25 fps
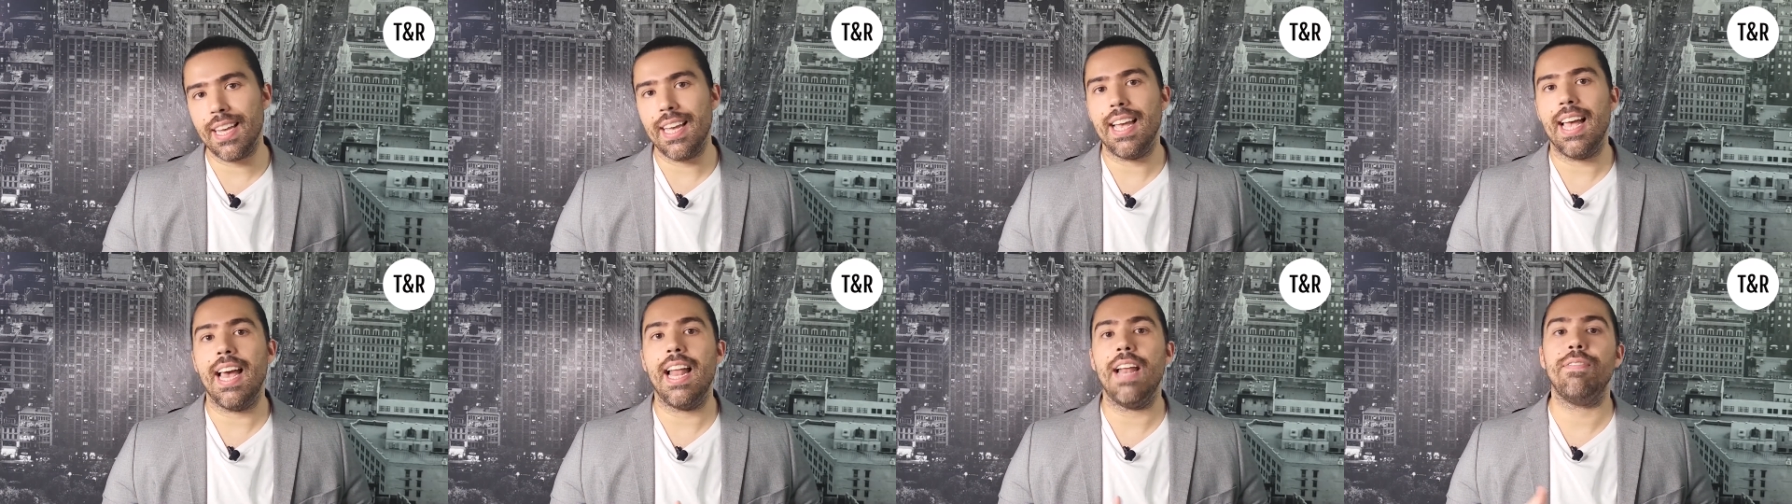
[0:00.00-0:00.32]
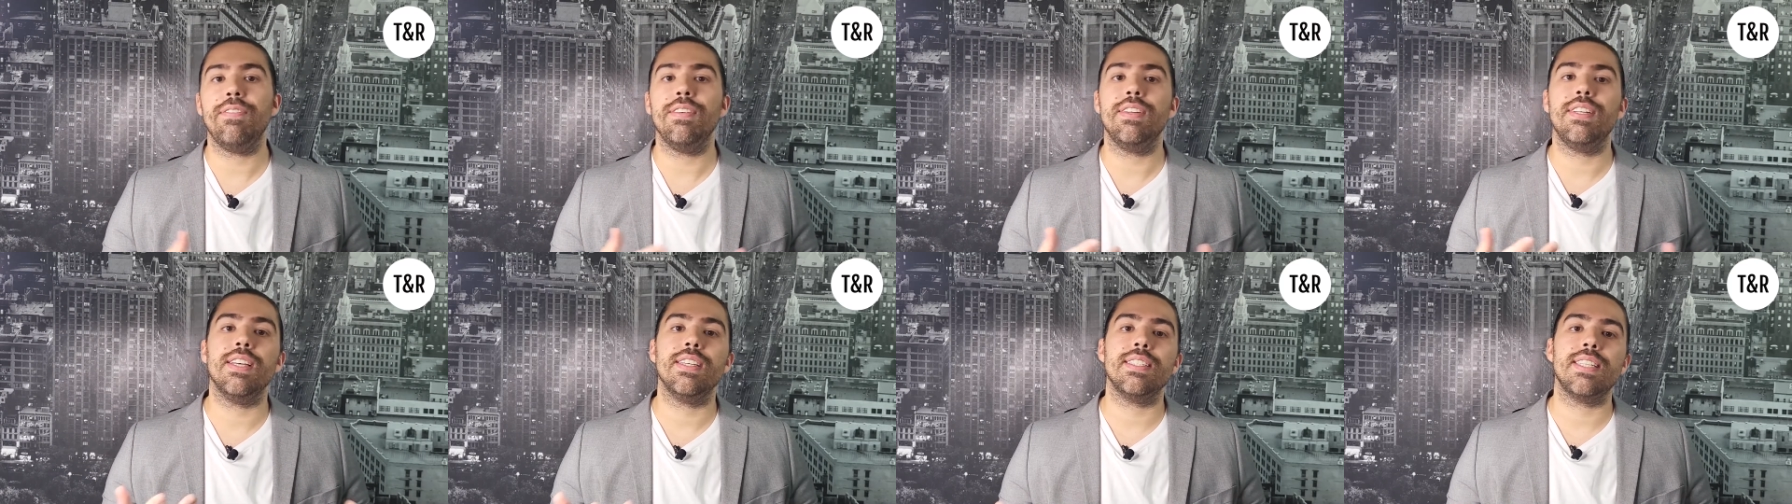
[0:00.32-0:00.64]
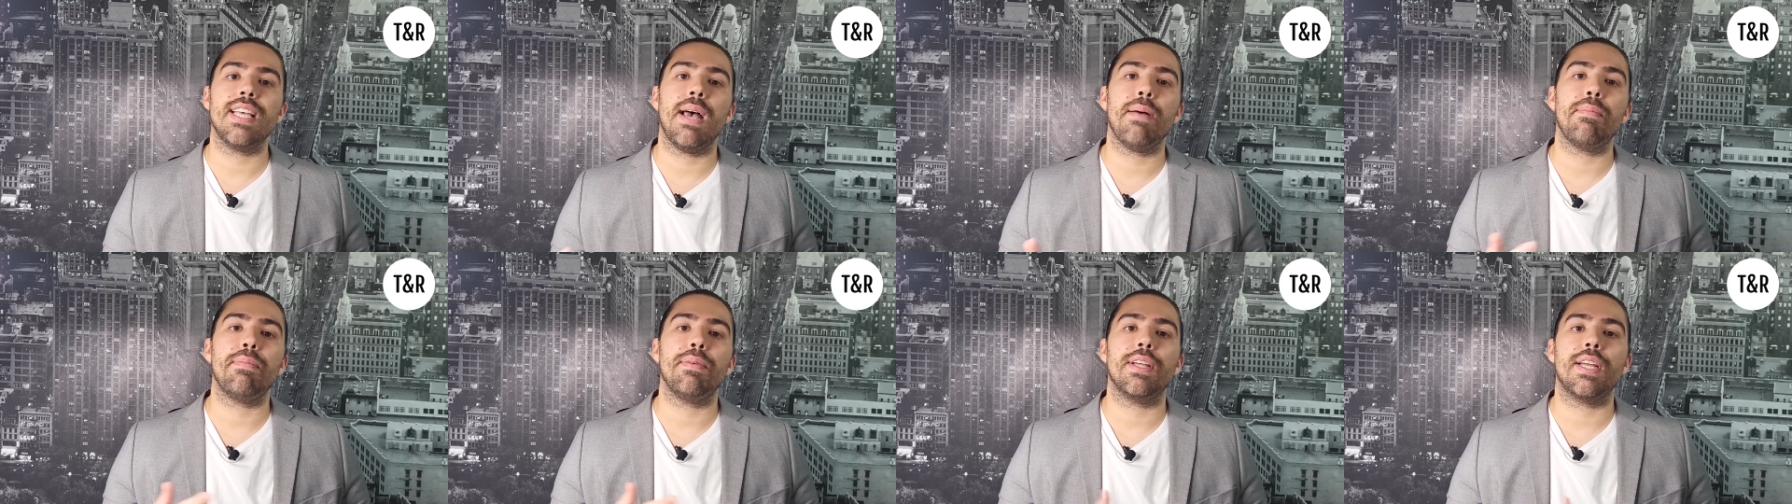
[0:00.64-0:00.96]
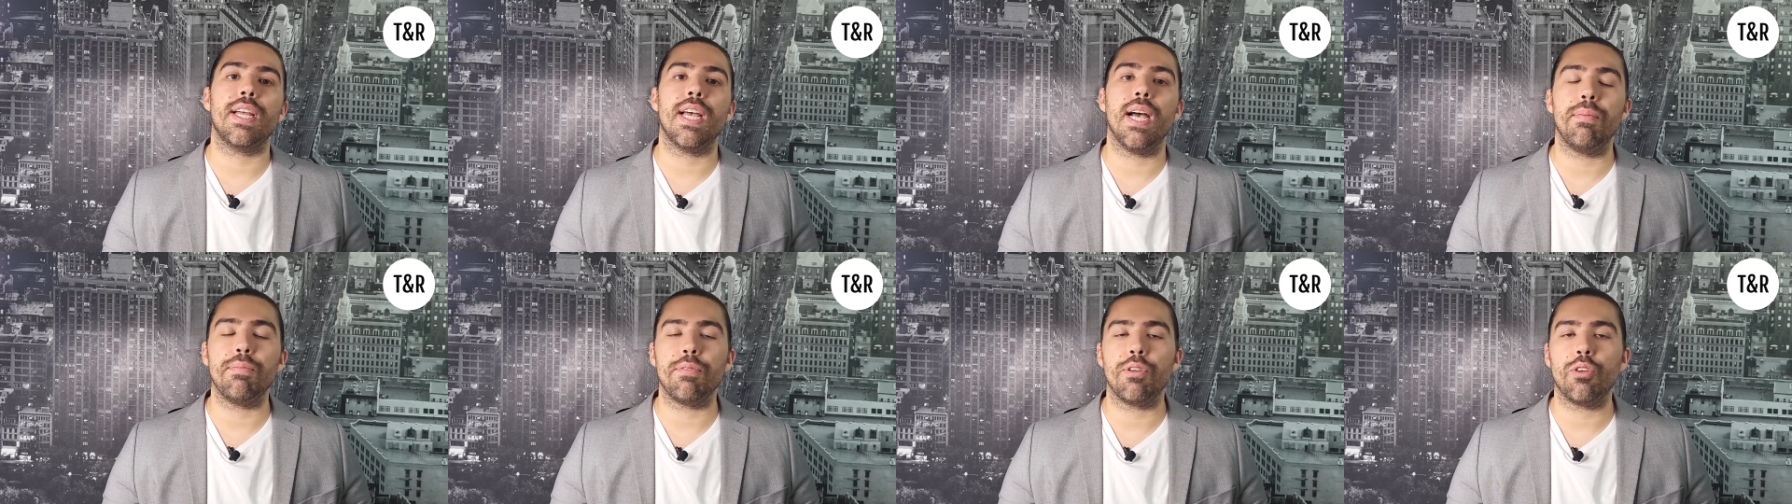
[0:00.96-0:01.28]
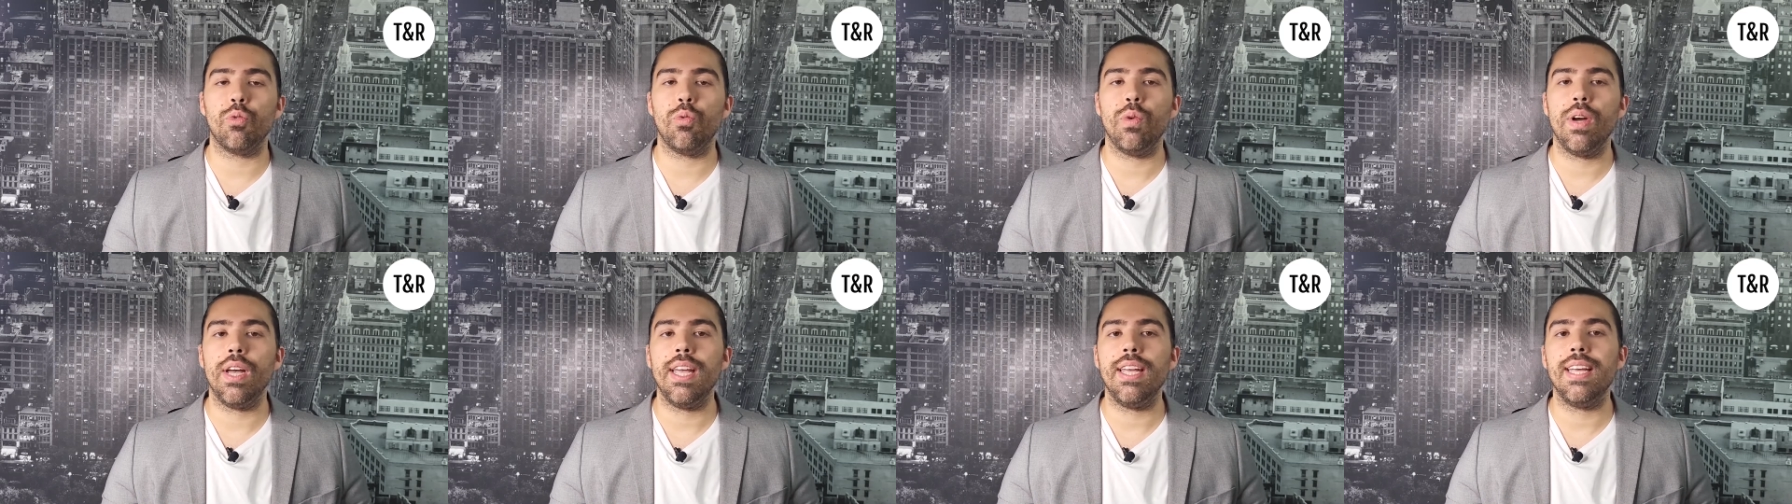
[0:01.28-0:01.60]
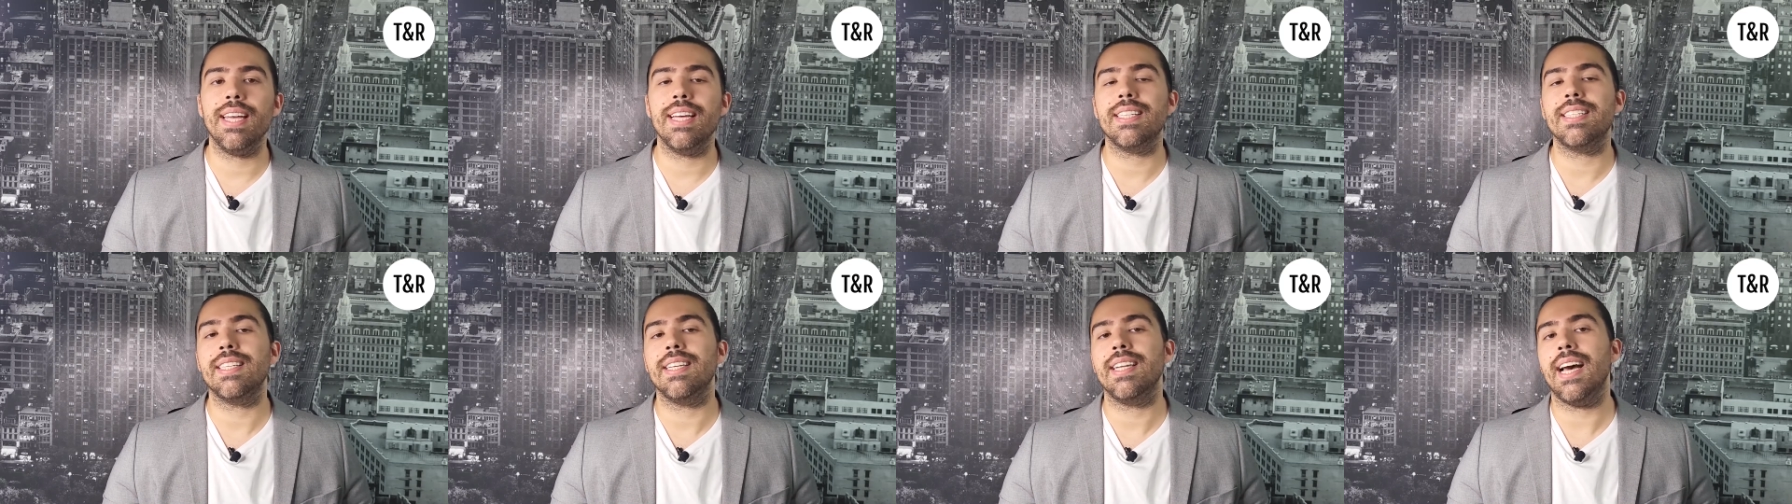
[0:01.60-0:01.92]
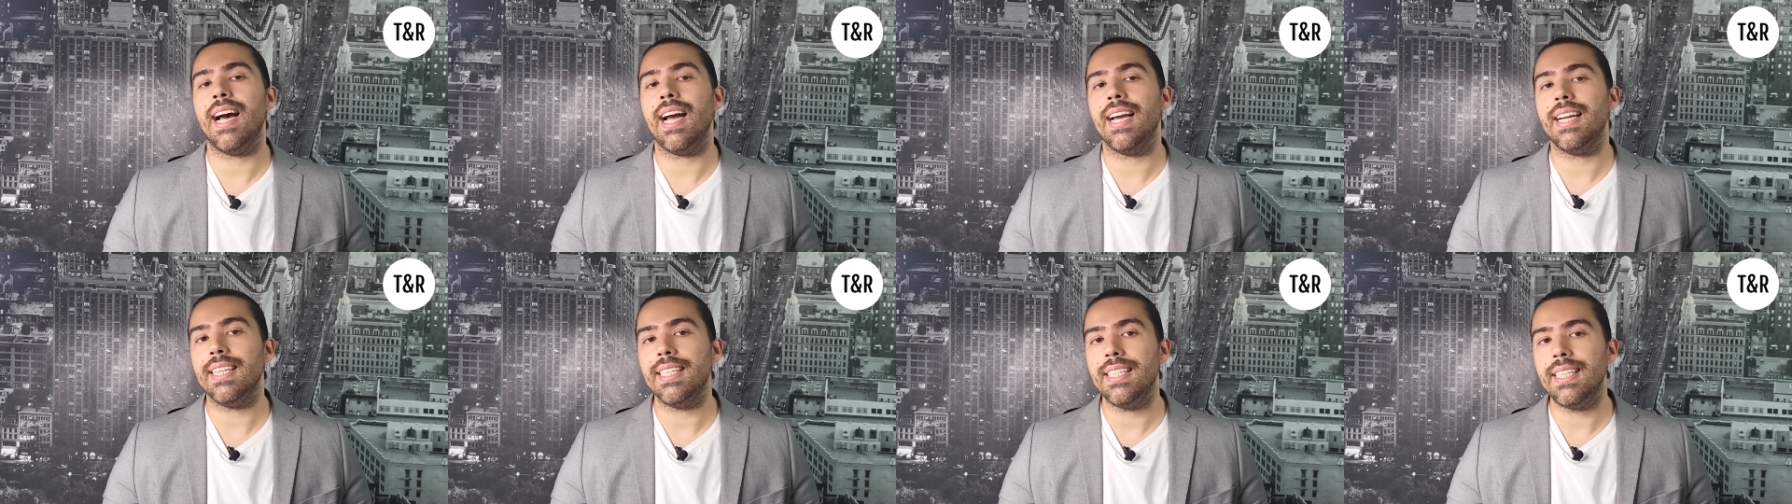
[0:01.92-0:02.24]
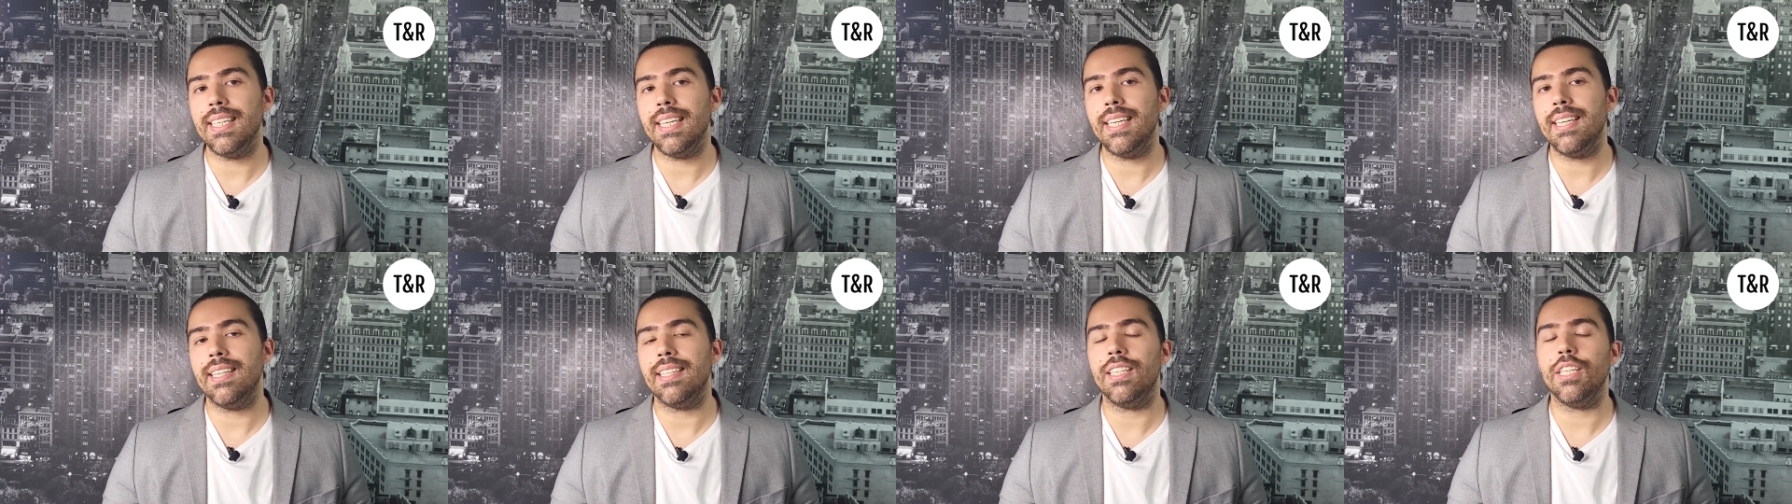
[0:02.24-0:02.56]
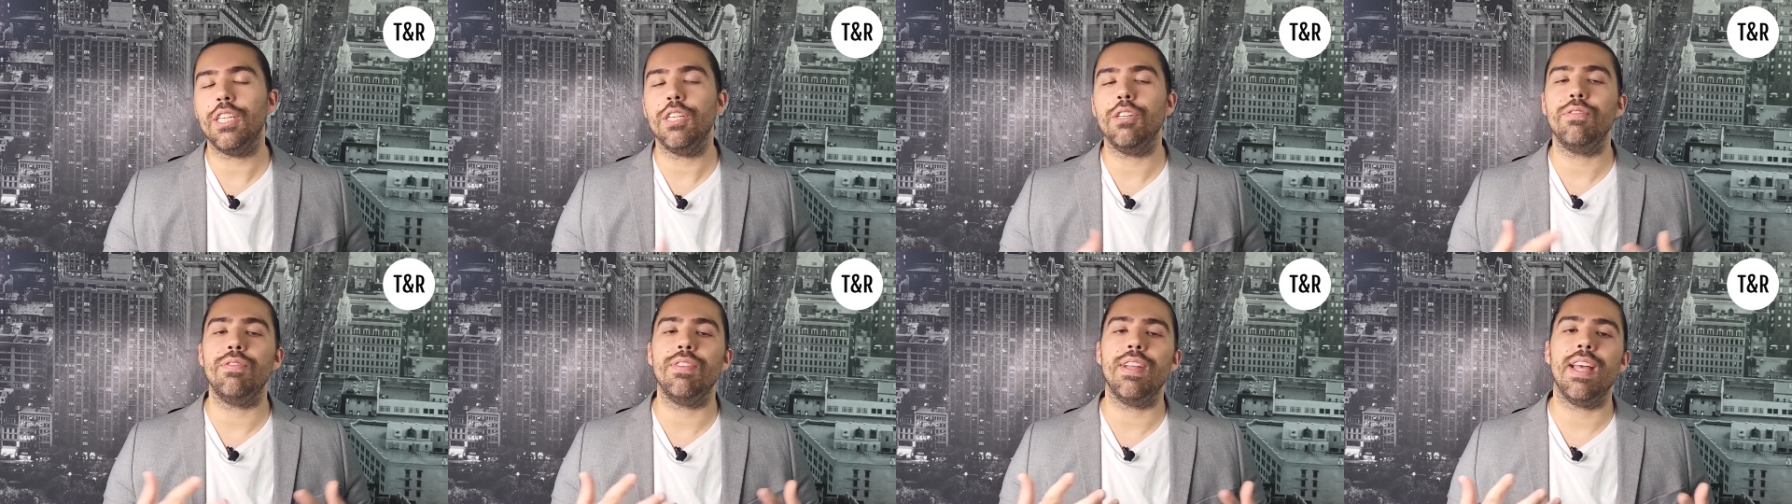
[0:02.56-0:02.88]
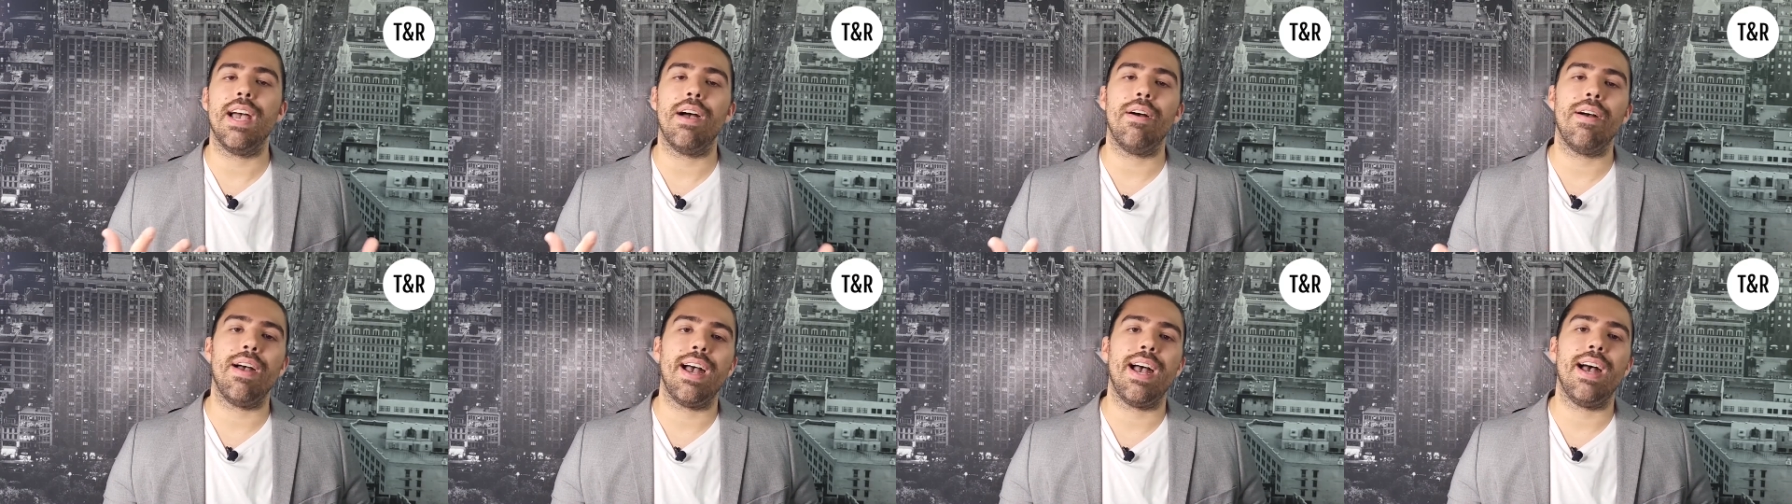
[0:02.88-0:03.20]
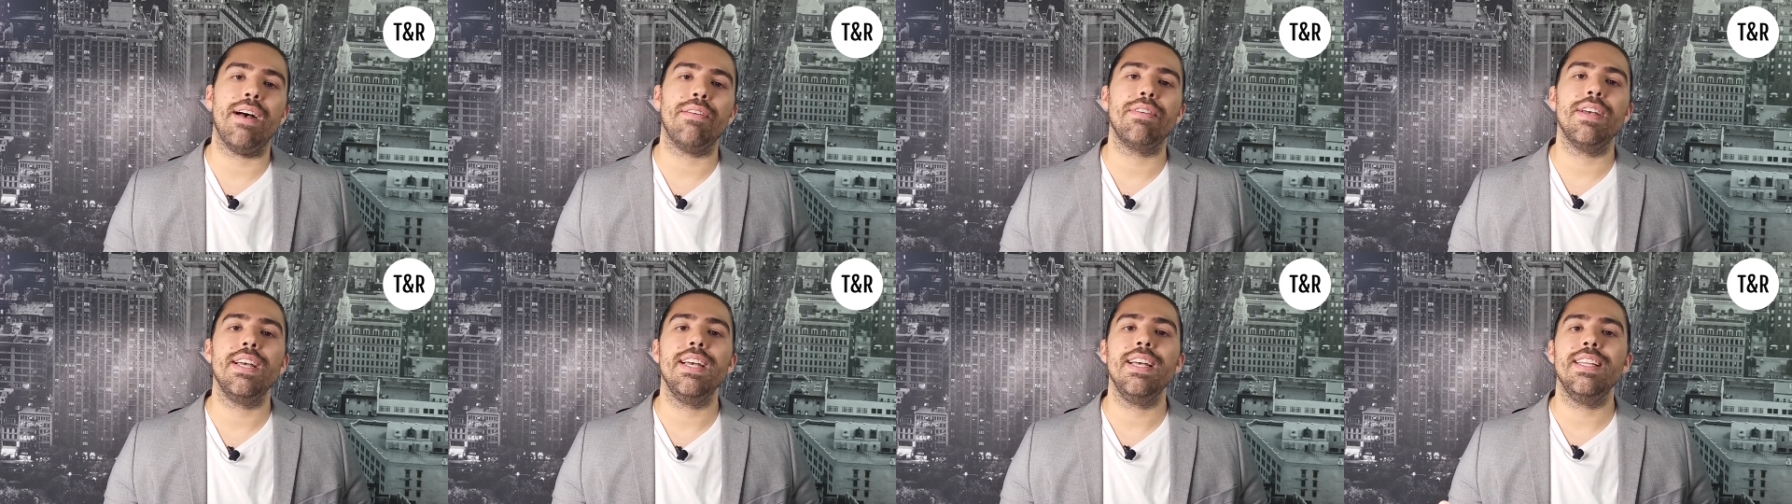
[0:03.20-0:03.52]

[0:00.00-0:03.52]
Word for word: And if it does happen to come your way, it's an idea that you now have